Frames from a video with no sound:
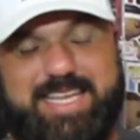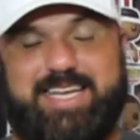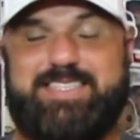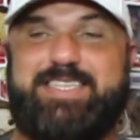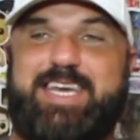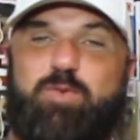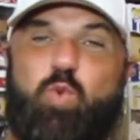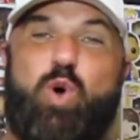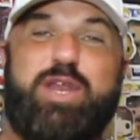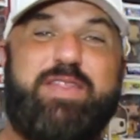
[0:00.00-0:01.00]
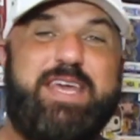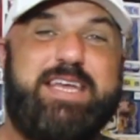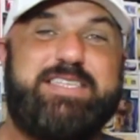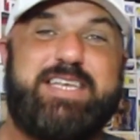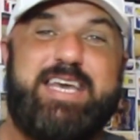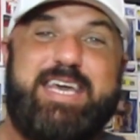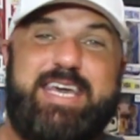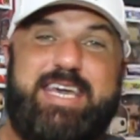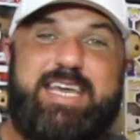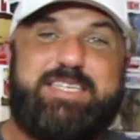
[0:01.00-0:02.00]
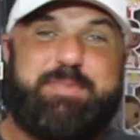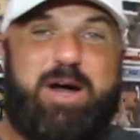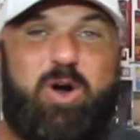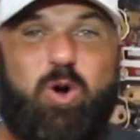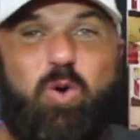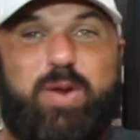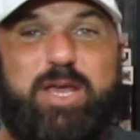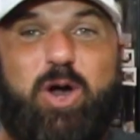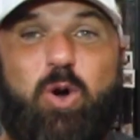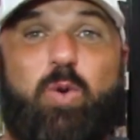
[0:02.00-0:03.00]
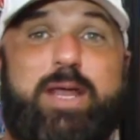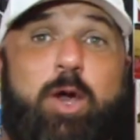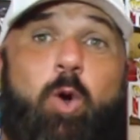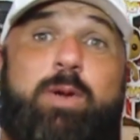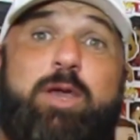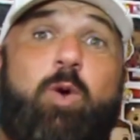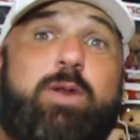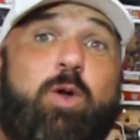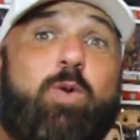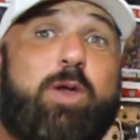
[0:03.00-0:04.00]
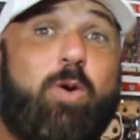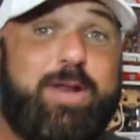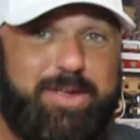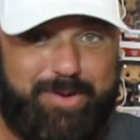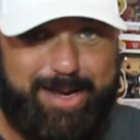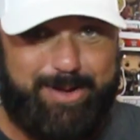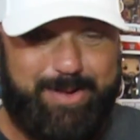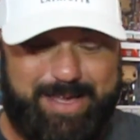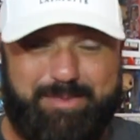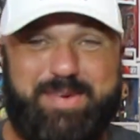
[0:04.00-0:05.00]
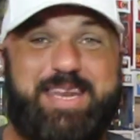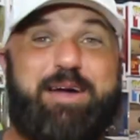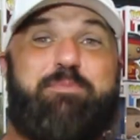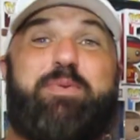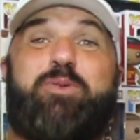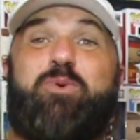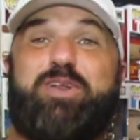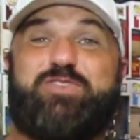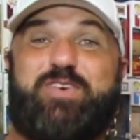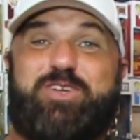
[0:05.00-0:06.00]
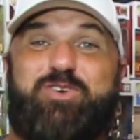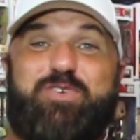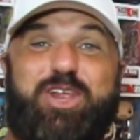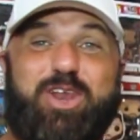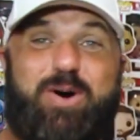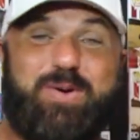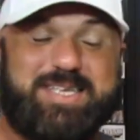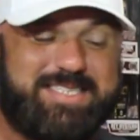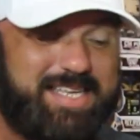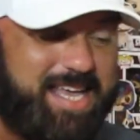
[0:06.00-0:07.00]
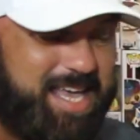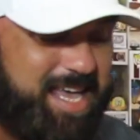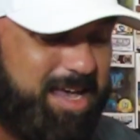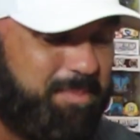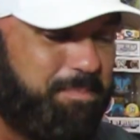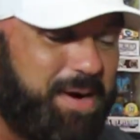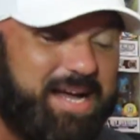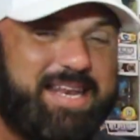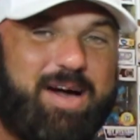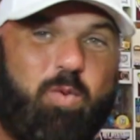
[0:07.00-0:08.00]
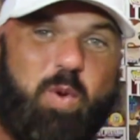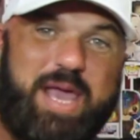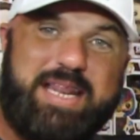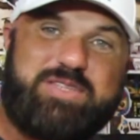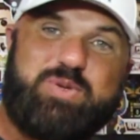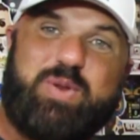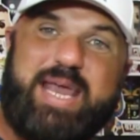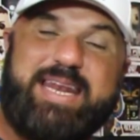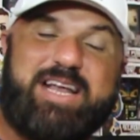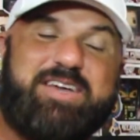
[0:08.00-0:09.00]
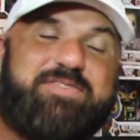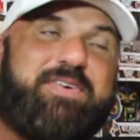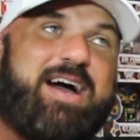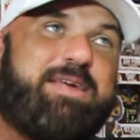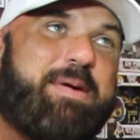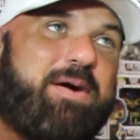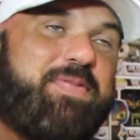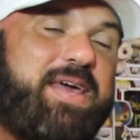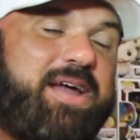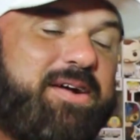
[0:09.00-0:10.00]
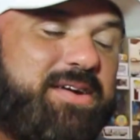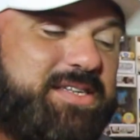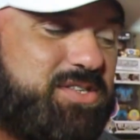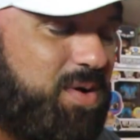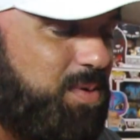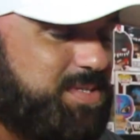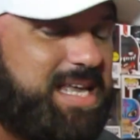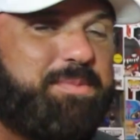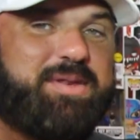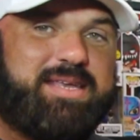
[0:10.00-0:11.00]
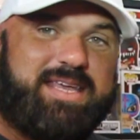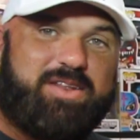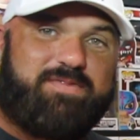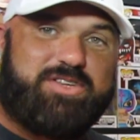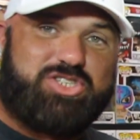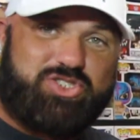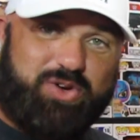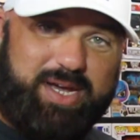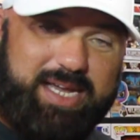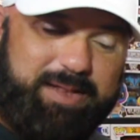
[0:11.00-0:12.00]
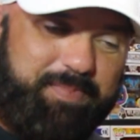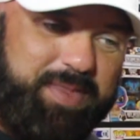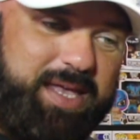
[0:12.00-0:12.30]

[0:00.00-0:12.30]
Like I said, one of these is my holy, holy, holy, holy, holy, holy grail. I mean, I've been wanting this Funko for the longest, but I waited too late and I couldn't find him out there, so I was able to get it off this trade.